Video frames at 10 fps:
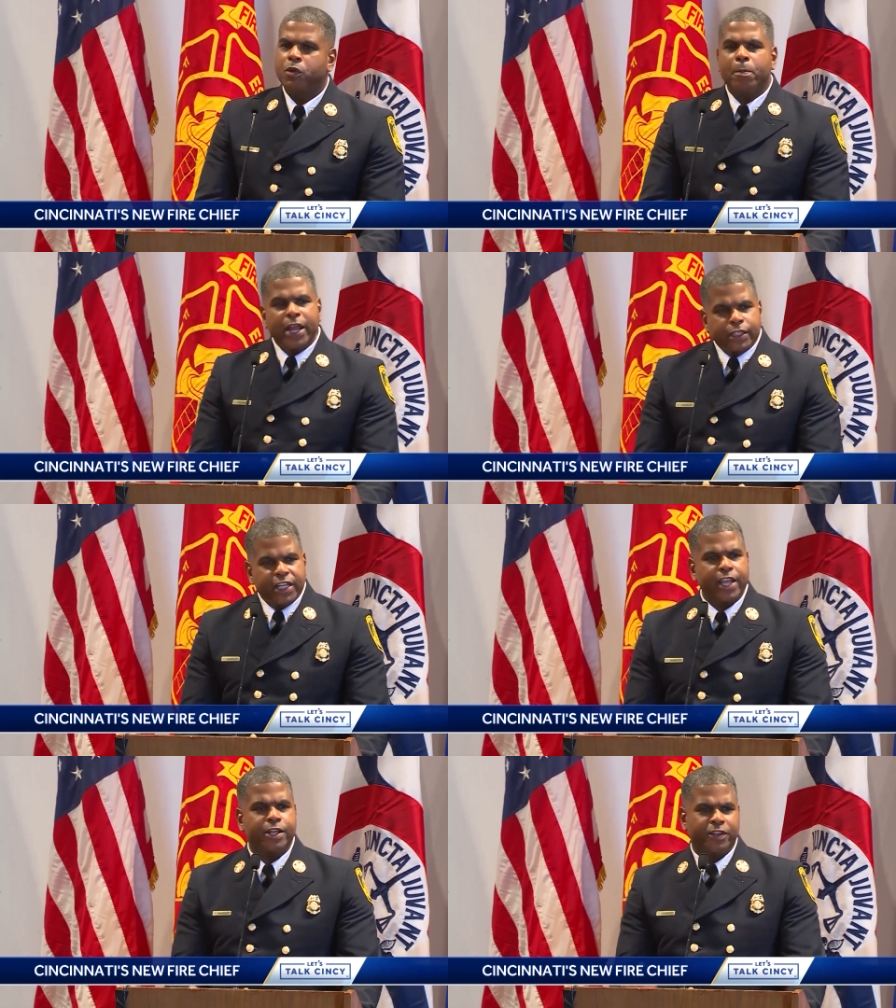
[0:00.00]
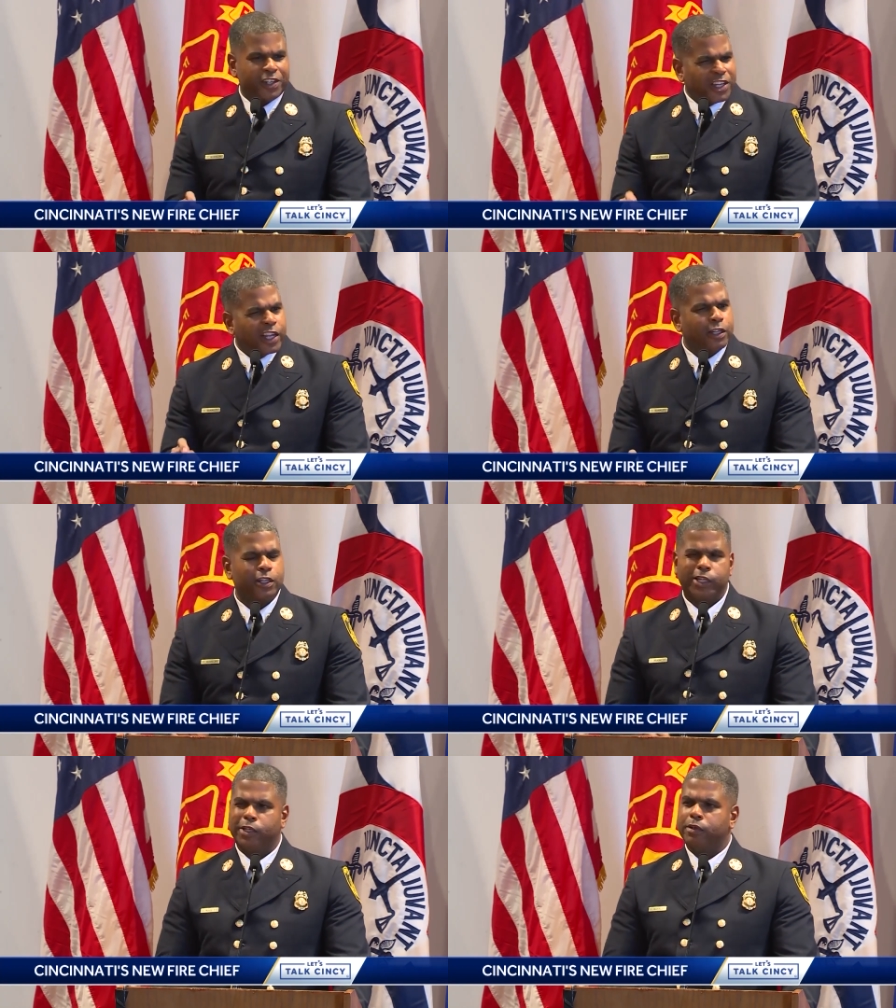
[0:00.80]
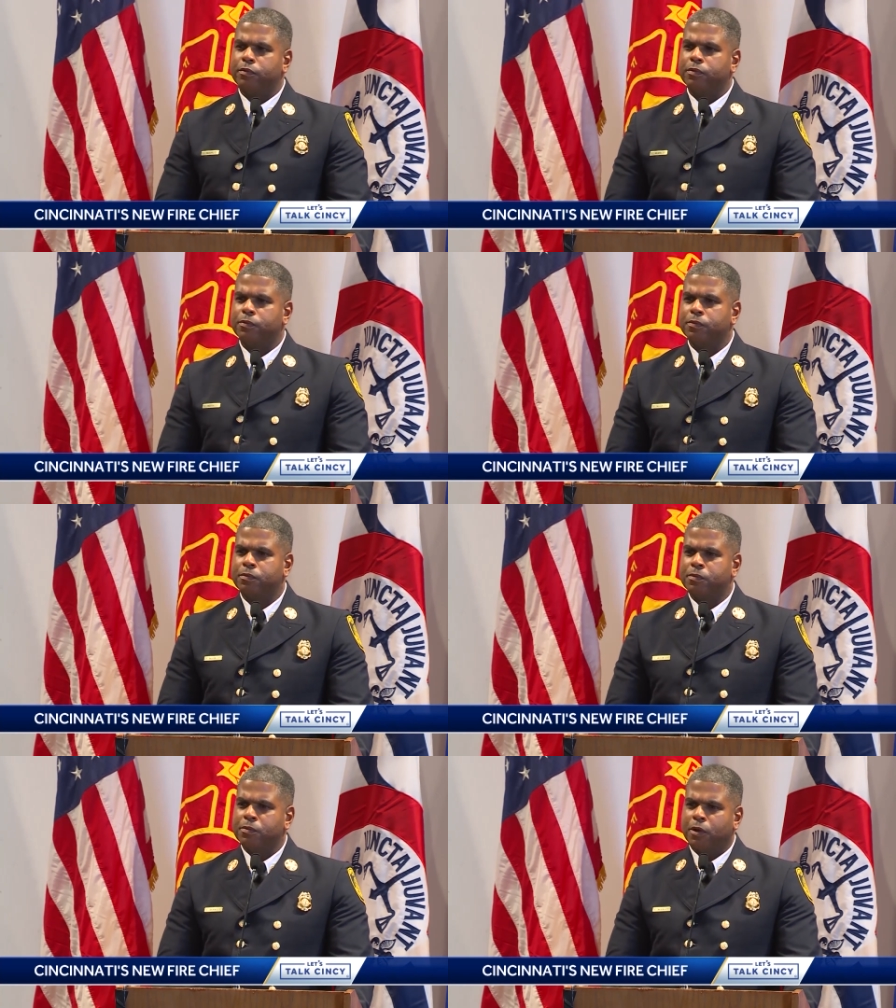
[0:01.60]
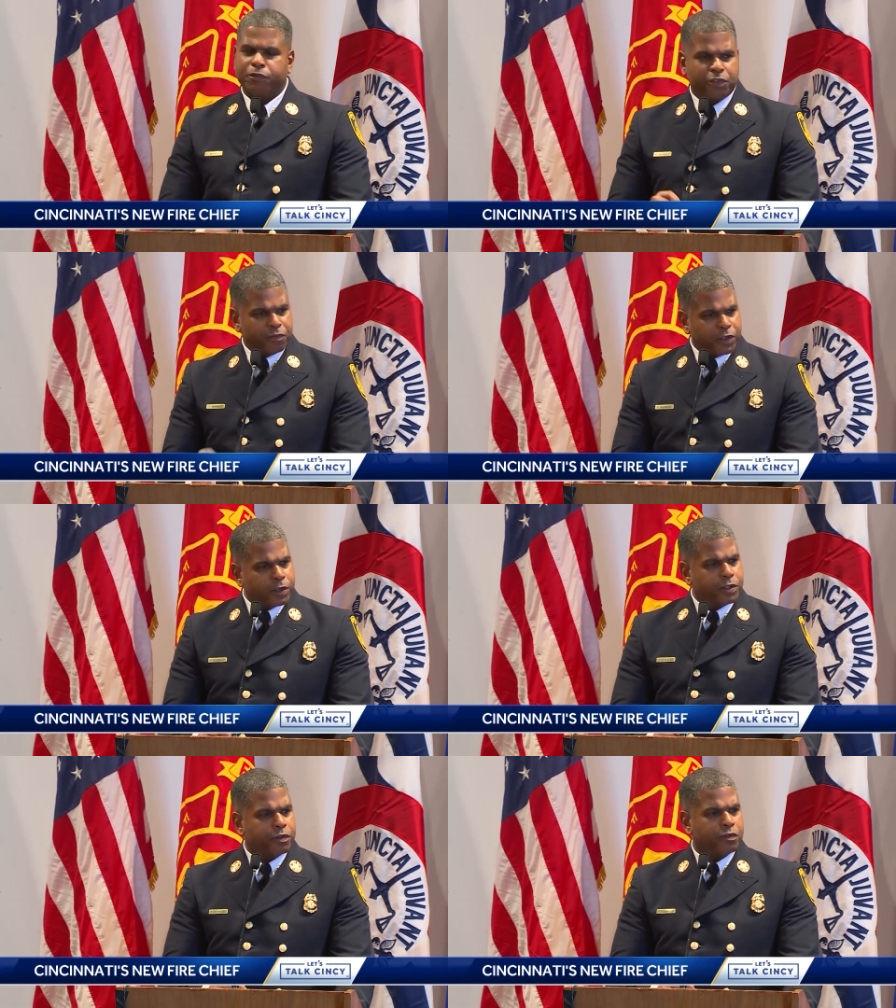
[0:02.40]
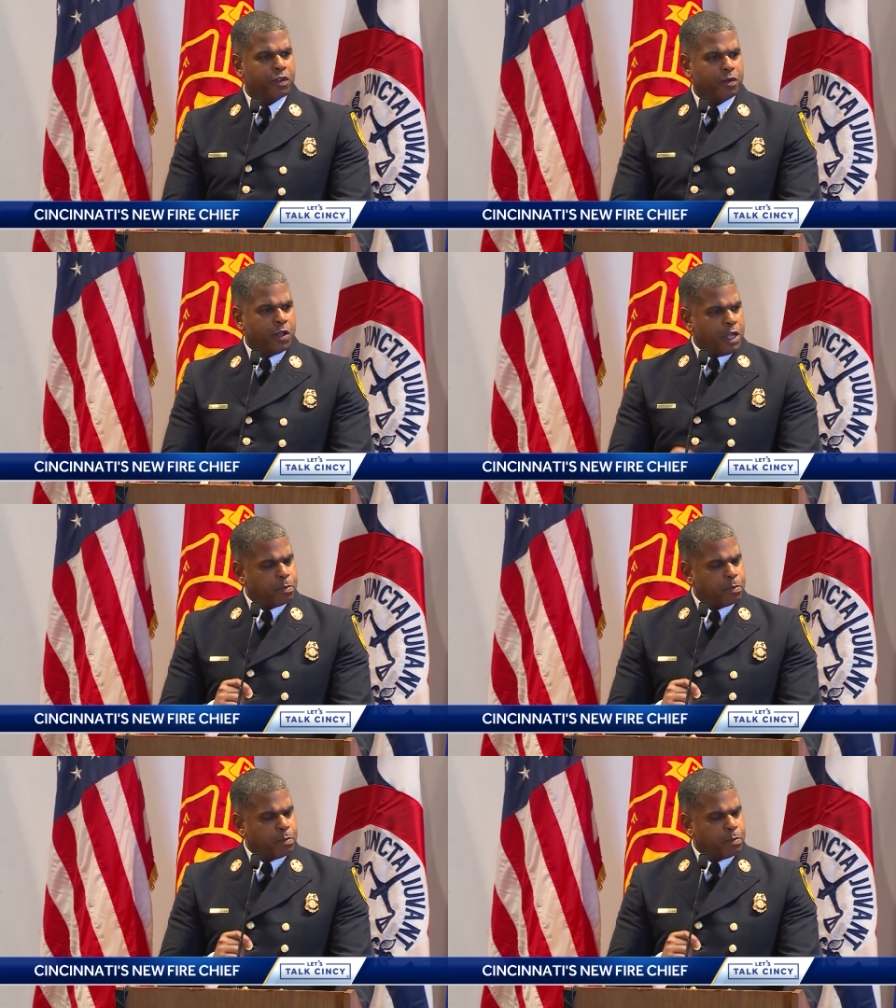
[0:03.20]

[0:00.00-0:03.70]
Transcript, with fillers: Maintaining the dignity of civilians and,